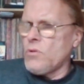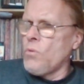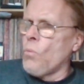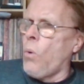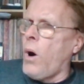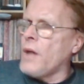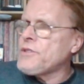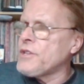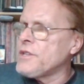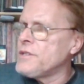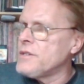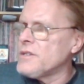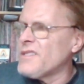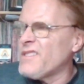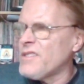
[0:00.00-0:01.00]
wanted
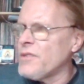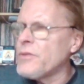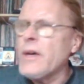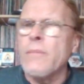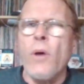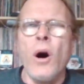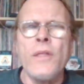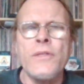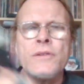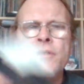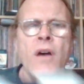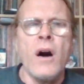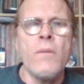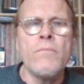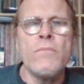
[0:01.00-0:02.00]
them on this
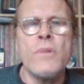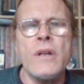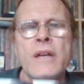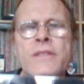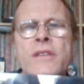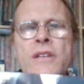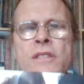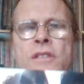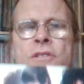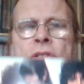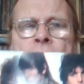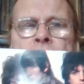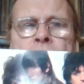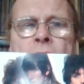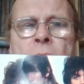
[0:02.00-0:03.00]
album, but I think that
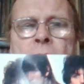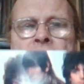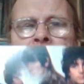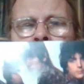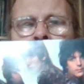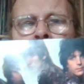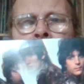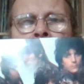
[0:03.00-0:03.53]
the band was